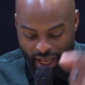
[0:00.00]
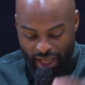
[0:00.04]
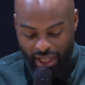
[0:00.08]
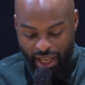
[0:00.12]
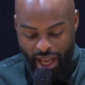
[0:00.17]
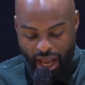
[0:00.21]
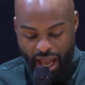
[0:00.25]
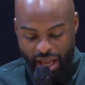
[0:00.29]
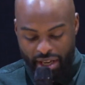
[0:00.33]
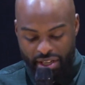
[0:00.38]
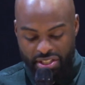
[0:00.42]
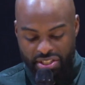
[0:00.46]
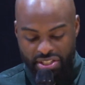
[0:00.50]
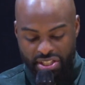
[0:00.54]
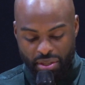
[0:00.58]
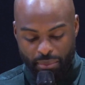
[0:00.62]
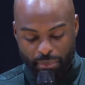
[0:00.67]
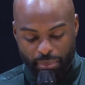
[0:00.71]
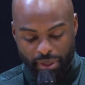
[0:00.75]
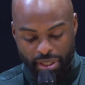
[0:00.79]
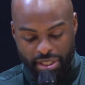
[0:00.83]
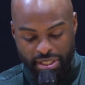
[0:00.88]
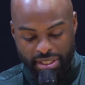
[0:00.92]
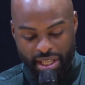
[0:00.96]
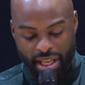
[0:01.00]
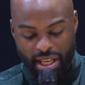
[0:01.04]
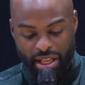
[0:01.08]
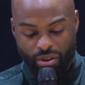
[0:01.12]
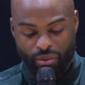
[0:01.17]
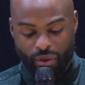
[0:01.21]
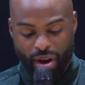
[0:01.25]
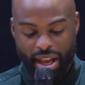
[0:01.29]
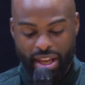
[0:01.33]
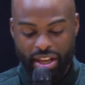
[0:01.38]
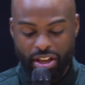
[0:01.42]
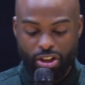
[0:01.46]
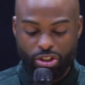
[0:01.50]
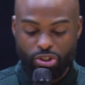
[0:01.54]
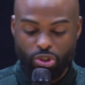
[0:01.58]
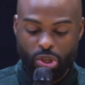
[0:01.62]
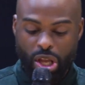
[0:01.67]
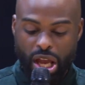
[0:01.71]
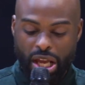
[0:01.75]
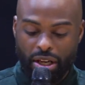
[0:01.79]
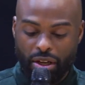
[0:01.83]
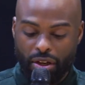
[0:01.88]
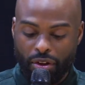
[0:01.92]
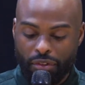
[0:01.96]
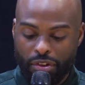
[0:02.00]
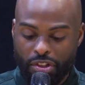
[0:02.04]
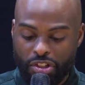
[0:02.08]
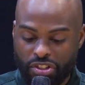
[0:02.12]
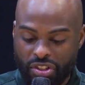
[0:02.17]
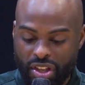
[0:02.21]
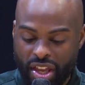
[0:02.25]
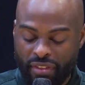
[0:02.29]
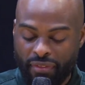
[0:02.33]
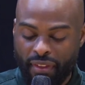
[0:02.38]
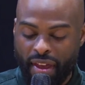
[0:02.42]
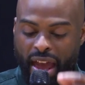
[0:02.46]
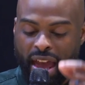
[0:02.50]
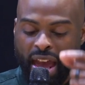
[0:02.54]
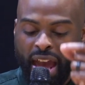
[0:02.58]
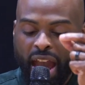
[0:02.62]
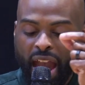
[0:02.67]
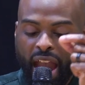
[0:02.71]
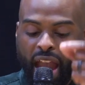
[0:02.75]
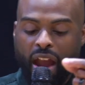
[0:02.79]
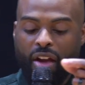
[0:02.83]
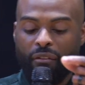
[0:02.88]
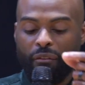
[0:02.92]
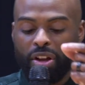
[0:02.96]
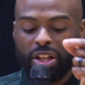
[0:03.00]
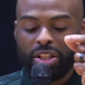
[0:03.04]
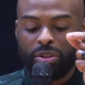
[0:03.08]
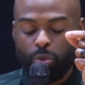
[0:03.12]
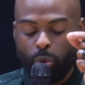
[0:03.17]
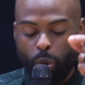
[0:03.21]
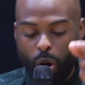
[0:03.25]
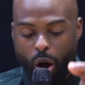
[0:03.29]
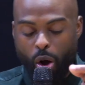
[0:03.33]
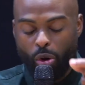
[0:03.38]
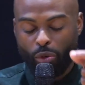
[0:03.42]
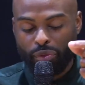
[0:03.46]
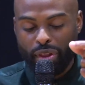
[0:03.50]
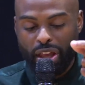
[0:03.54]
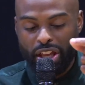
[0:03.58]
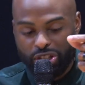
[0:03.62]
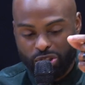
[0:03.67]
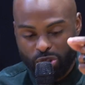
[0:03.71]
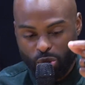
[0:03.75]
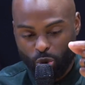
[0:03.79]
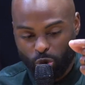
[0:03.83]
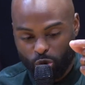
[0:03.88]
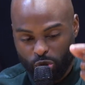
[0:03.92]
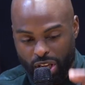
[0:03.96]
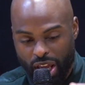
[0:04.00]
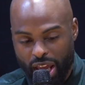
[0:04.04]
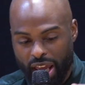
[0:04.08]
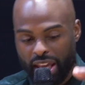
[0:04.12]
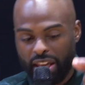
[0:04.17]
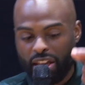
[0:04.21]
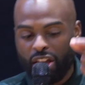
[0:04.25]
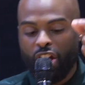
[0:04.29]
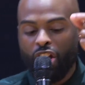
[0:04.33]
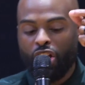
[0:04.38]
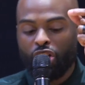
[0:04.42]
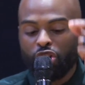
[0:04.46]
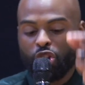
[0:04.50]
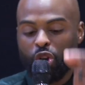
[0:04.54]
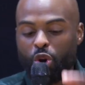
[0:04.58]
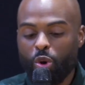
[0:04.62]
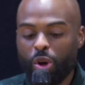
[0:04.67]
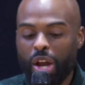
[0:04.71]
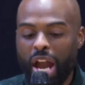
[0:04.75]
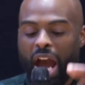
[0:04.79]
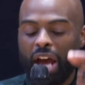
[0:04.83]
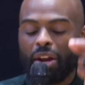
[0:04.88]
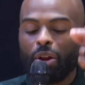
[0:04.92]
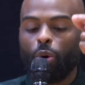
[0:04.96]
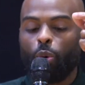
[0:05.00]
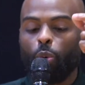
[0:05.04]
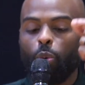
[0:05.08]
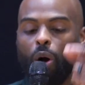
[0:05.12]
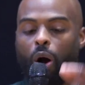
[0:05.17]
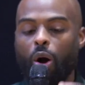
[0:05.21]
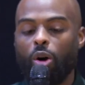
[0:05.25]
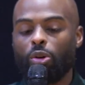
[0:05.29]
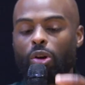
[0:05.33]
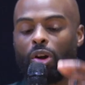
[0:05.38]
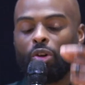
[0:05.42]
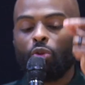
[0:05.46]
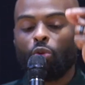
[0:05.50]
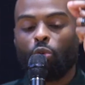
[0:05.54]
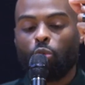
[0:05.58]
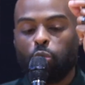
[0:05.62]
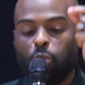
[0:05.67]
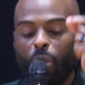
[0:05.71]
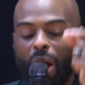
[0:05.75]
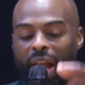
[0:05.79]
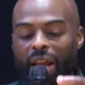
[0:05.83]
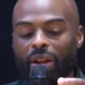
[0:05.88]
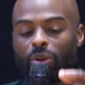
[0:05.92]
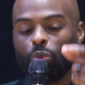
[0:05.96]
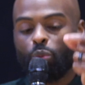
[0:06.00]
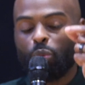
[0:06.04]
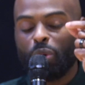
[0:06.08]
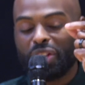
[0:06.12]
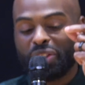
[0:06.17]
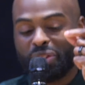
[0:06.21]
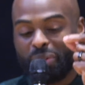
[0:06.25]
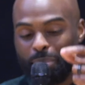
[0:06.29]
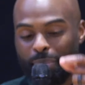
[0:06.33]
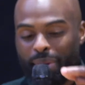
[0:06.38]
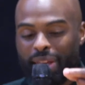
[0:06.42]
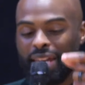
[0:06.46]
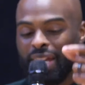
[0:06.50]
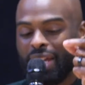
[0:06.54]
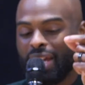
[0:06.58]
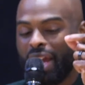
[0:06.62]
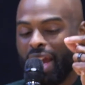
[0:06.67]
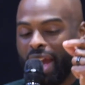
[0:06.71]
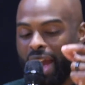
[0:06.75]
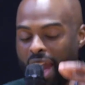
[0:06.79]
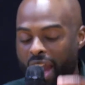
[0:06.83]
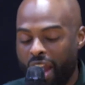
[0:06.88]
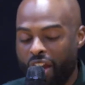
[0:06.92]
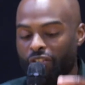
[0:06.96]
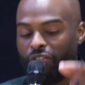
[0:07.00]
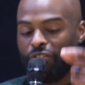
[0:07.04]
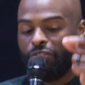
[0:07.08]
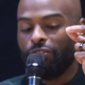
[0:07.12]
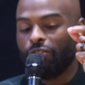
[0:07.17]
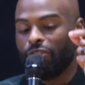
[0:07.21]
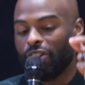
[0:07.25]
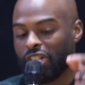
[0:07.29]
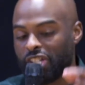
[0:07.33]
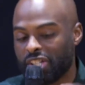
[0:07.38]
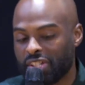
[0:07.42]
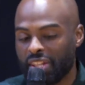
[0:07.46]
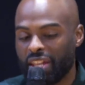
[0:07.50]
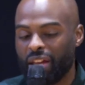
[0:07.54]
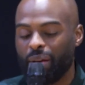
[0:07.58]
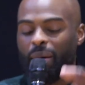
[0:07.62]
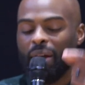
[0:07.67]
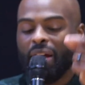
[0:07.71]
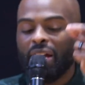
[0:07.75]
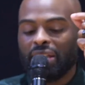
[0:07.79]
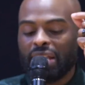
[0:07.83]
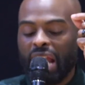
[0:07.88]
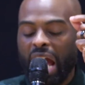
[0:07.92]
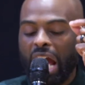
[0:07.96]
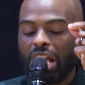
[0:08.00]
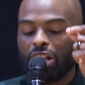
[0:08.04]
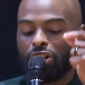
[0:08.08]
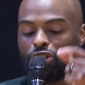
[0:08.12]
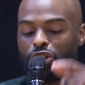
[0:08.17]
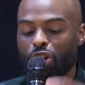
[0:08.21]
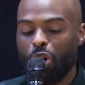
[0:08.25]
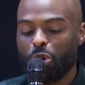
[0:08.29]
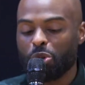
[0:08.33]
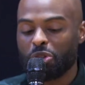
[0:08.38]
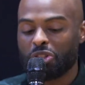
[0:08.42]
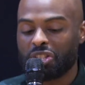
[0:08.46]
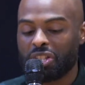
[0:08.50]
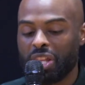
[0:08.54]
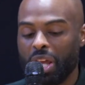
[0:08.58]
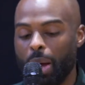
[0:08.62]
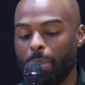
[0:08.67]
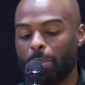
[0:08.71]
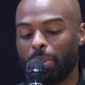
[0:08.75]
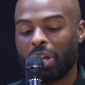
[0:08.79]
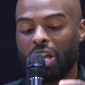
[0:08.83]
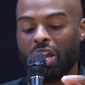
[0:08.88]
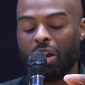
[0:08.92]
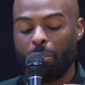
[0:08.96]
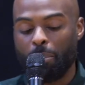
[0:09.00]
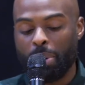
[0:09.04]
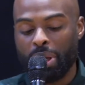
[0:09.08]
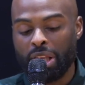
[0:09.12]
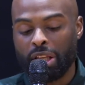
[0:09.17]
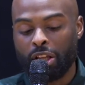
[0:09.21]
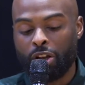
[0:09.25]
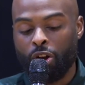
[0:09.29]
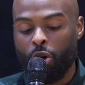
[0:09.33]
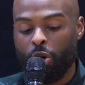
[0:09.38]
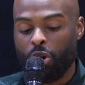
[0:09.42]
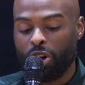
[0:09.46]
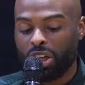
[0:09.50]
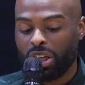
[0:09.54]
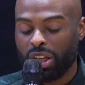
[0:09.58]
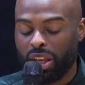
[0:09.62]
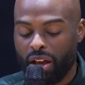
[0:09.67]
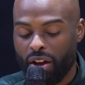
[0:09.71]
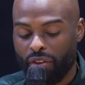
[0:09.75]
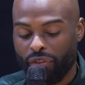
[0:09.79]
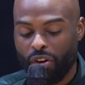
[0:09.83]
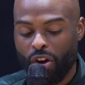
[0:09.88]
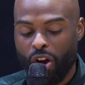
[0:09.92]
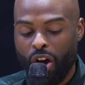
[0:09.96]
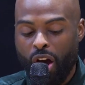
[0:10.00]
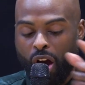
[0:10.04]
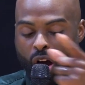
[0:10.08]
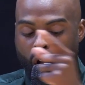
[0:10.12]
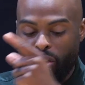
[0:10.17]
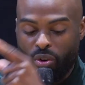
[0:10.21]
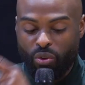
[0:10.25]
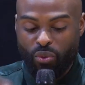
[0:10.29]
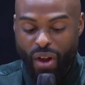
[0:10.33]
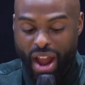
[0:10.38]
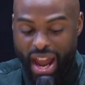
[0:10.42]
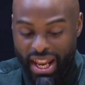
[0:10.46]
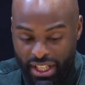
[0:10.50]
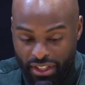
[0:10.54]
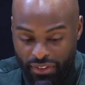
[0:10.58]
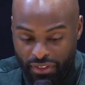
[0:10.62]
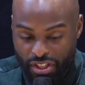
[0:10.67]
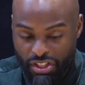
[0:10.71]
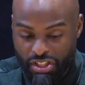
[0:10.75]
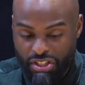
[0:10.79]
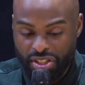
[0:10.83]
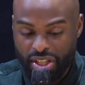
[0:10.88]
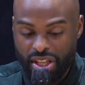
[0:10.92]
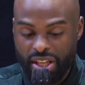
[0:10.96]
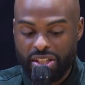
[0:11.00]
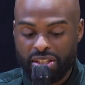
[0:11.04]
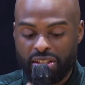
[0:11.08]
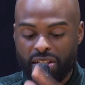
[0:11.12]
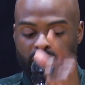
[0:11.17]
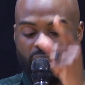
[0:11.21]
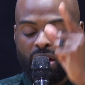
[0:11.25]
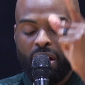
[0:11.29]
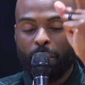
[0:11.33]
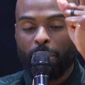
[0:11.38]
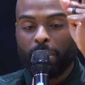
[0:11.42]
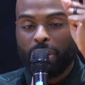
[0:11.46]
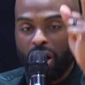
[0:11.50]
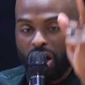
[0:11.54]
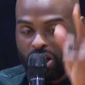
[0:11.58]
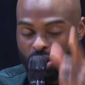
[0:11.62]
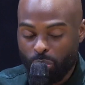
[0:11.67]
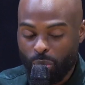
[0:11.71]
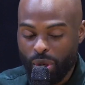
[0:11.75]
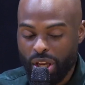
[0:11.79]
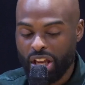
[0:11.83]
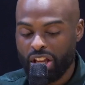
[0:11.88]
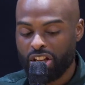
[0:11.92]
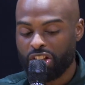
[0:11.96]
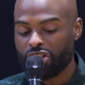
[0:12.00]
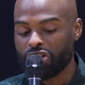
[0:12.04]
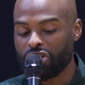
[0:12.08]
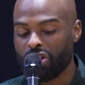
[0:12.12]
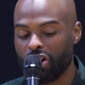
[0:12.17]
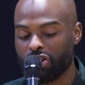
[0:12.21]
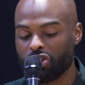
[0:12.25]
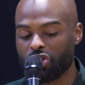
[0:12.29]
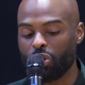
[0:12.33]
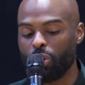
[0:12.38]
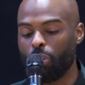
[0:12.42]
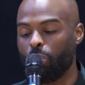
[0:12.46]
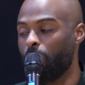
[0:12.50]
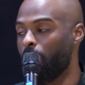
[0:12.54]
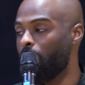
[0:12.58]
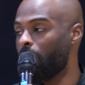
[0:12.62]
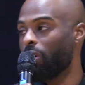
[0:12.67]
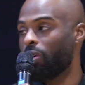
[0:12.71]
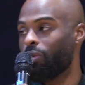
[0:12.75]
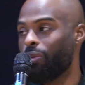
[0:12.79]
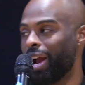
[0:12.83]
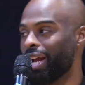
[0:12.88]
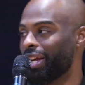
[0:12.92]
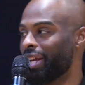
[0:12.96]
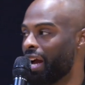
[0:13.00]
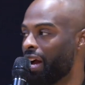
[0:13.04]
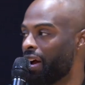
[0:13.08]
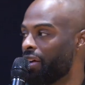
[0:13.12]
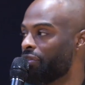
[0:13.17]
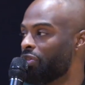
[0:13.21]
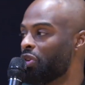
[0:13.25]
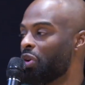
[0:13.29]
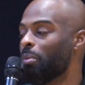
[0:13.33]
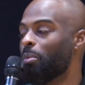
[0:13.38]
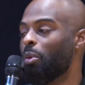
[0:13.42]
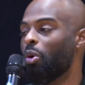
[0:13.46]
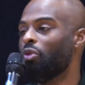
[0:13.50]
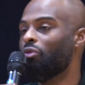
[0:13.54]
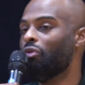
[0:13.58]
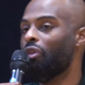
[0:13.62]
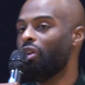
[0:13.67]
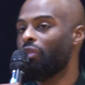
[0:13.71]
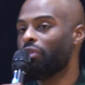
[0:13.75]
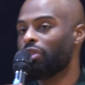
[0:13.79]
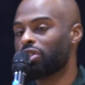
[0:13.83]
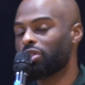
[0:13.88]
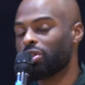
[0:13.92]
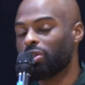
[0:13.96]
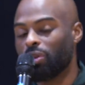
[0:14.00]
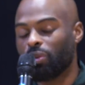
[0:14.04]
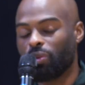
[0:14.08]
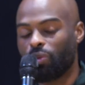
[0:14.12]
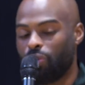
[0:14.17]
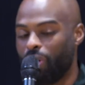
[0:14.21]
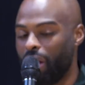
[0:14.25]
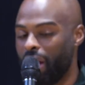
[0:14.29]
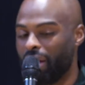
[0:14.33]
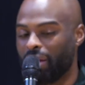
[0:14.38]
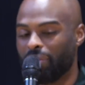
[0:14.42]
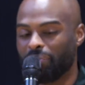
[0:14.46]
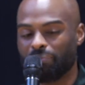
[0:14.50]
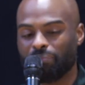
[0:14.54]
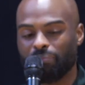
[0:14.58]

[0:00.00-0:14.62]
God is simply saying right here, you got to understand that every walk that you take, you got to walk right with me every step. Not no step can be going left or right in this season, because we in such a world right now, if you move over to the right,